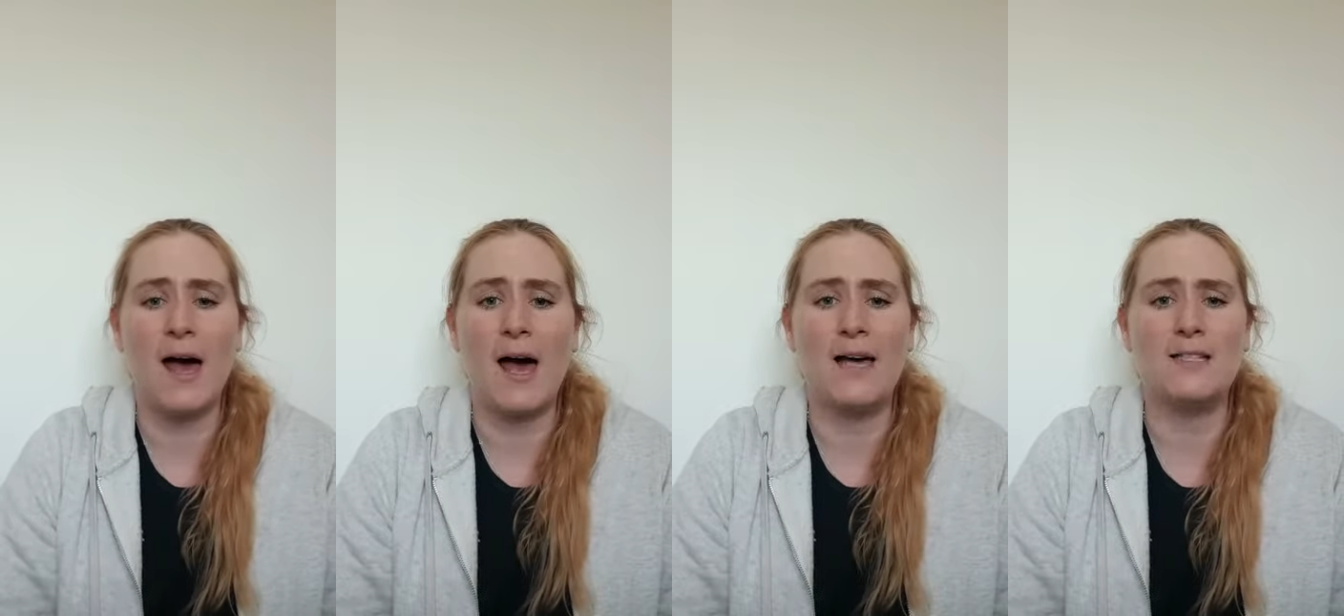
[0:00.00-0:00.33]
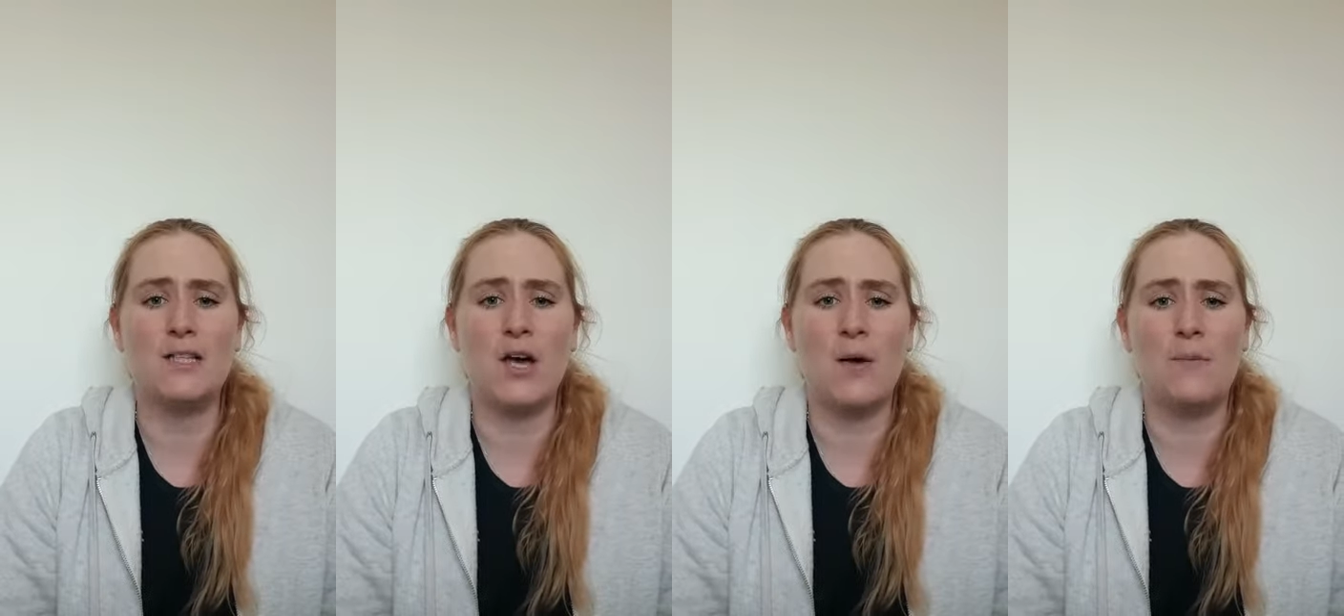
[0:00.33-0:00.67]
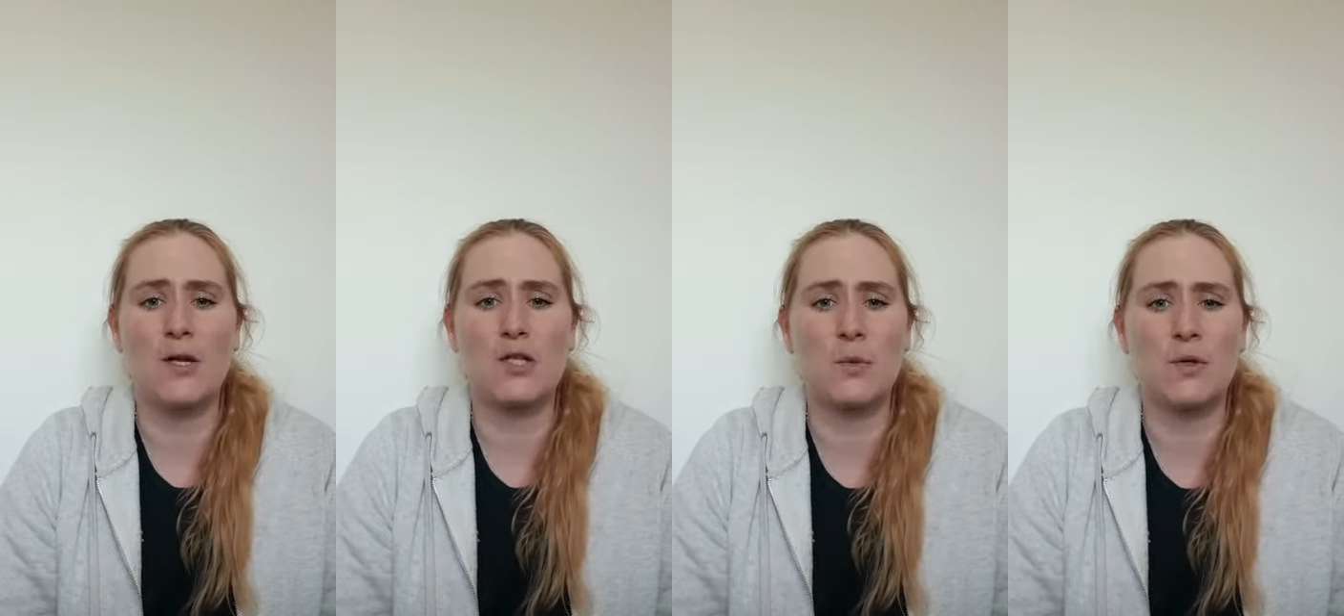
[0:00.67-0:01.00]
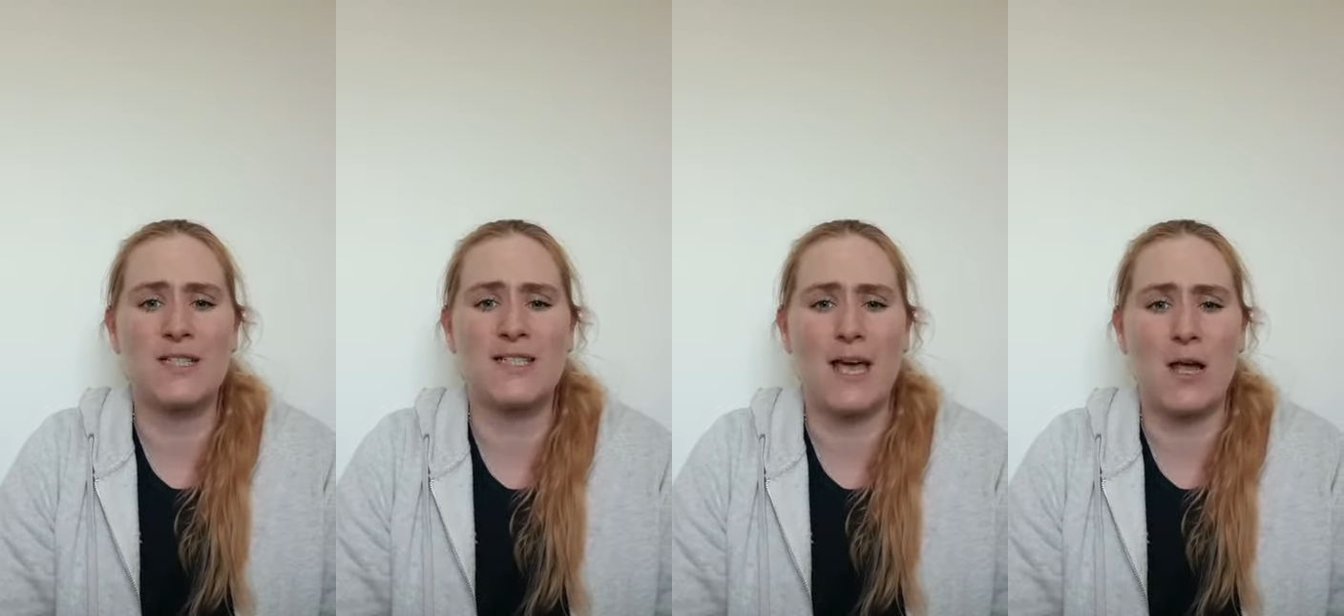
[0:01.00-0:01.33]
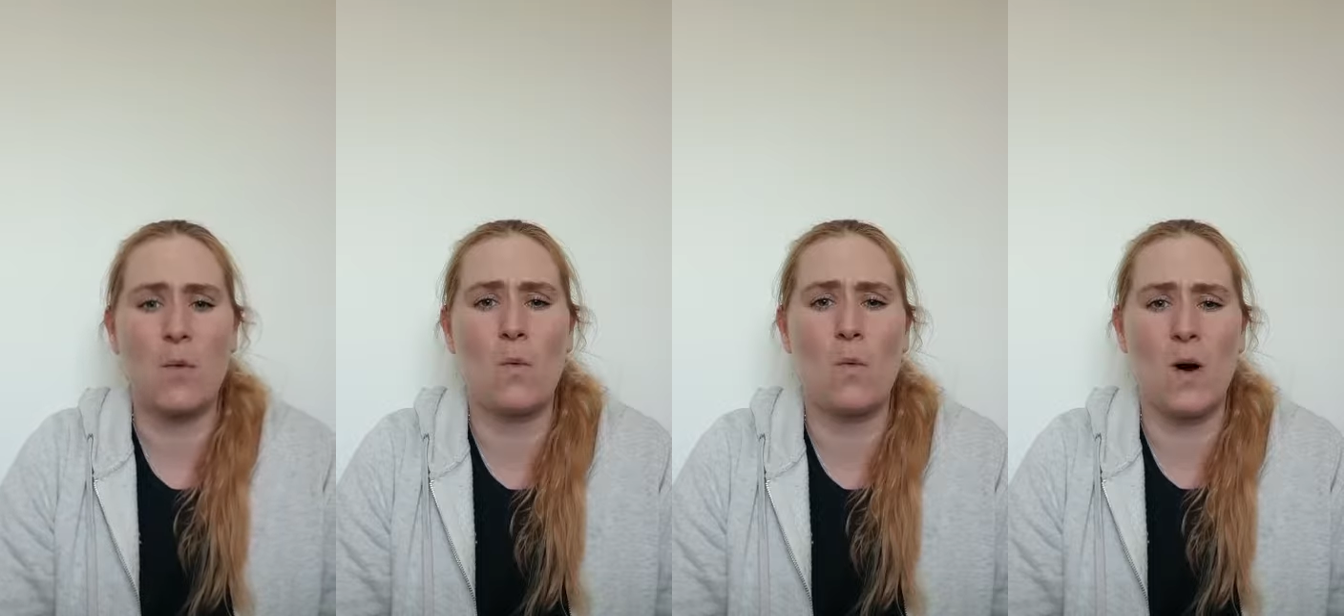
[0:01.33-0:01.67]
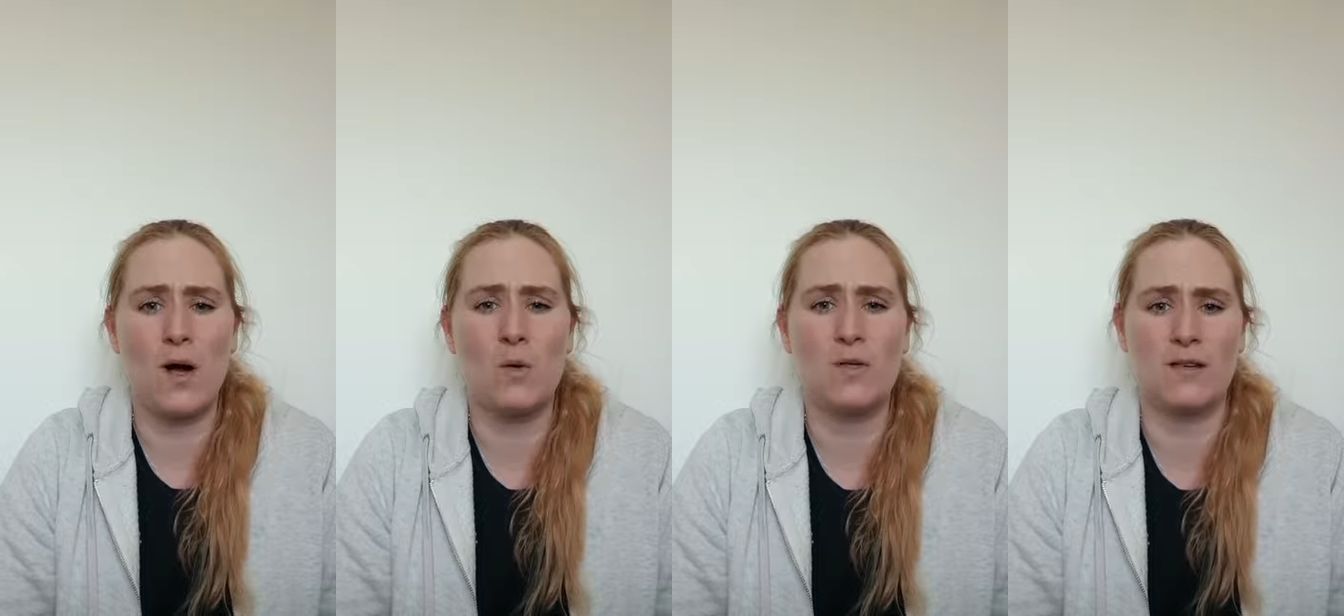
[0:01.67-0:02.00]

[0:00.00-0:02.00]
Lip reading: And I just want to say well